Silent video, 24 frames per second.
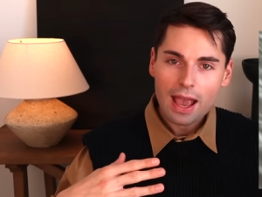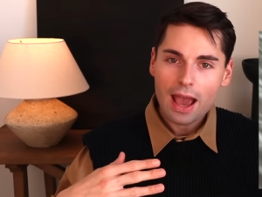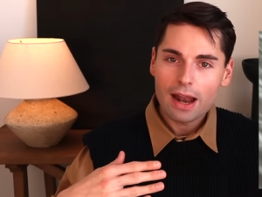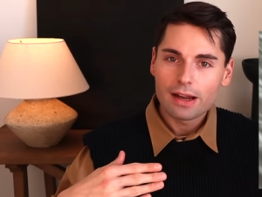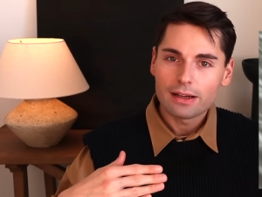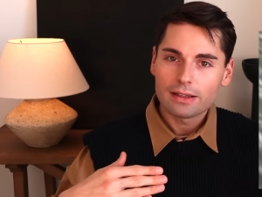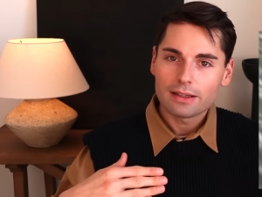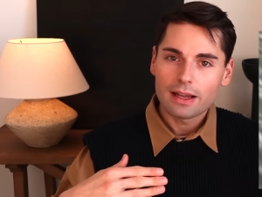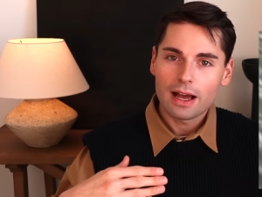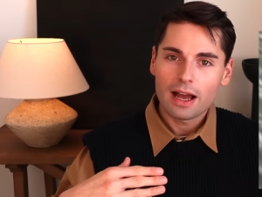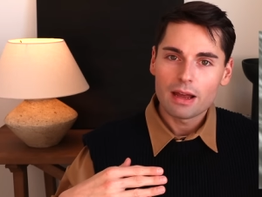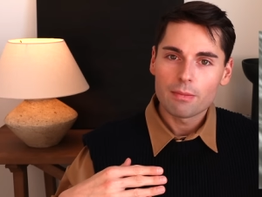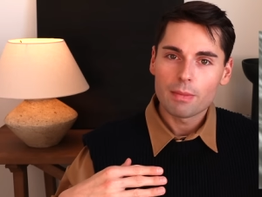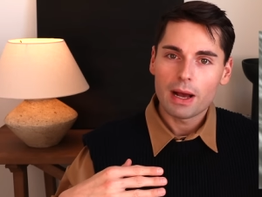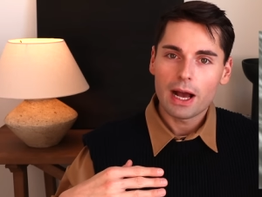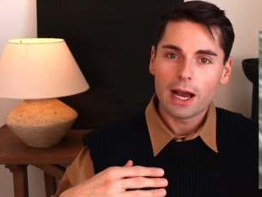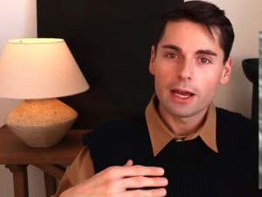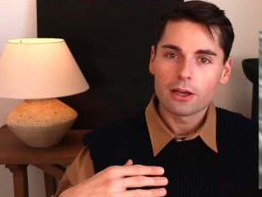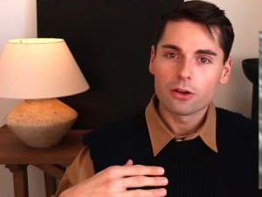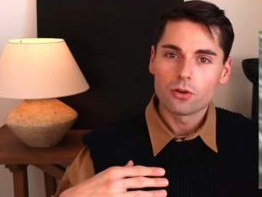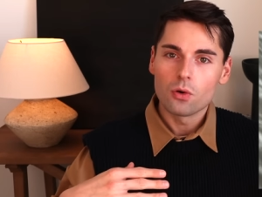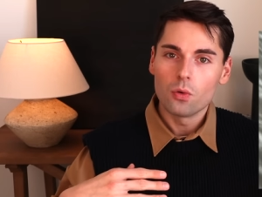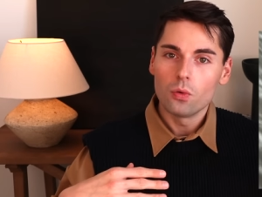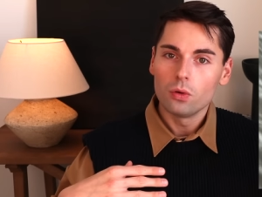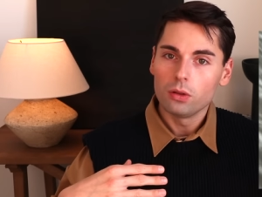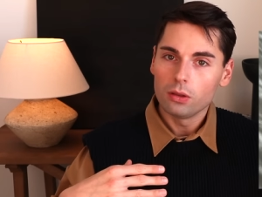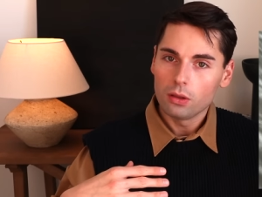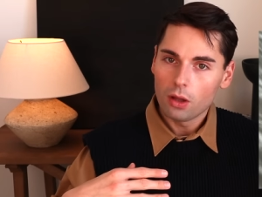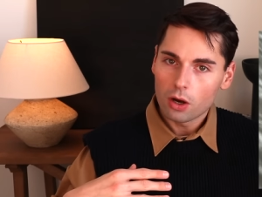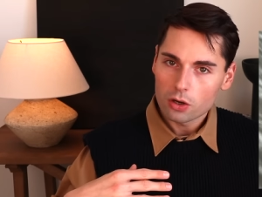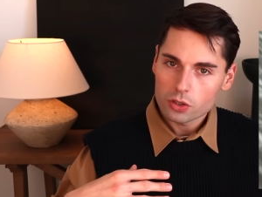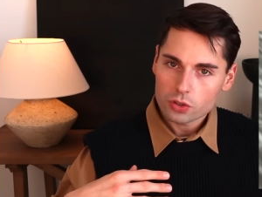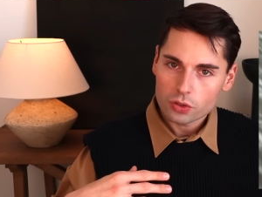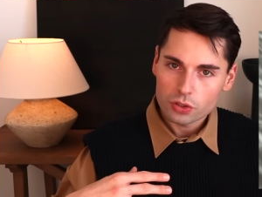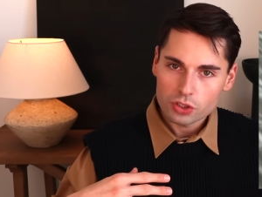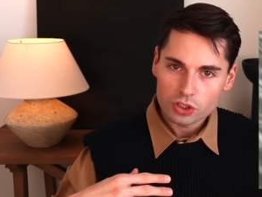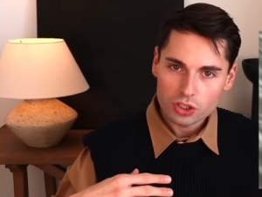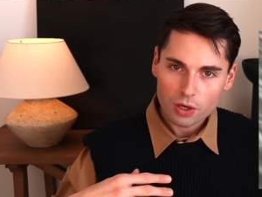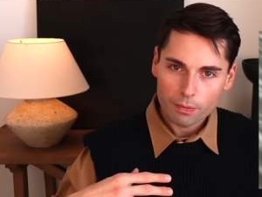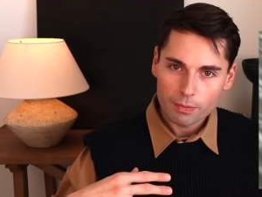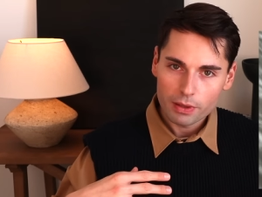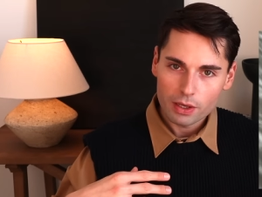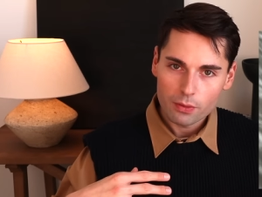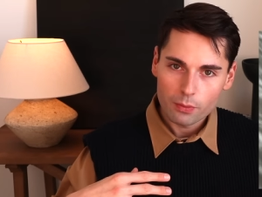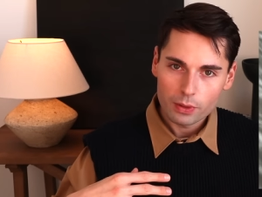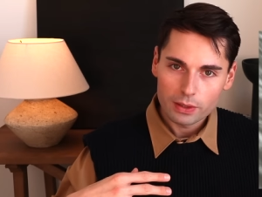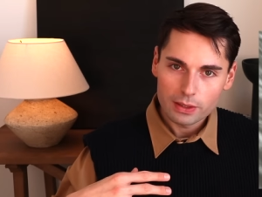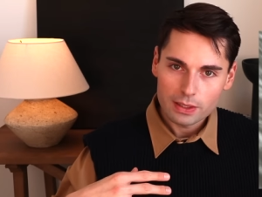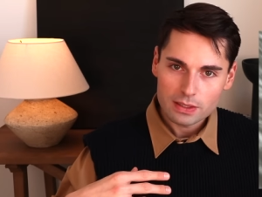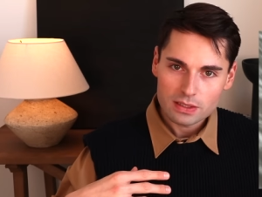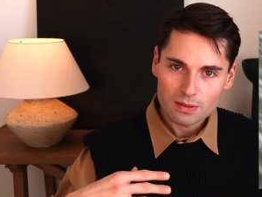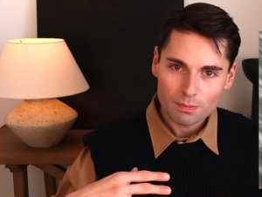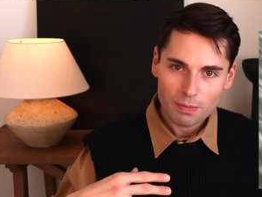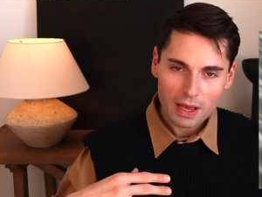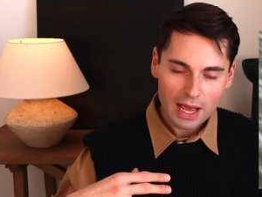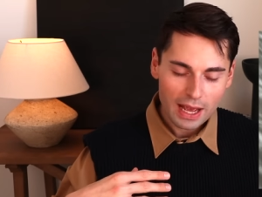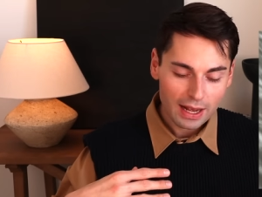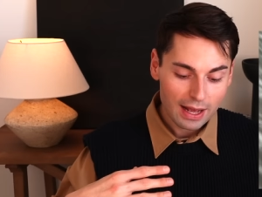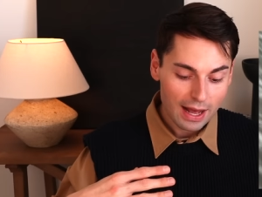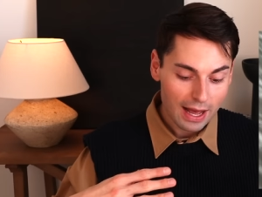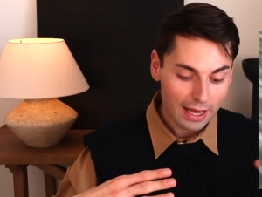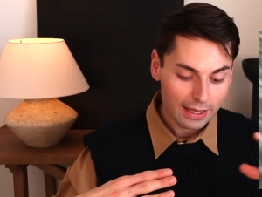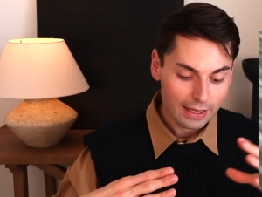Anytime I go luxury shopping with this bag,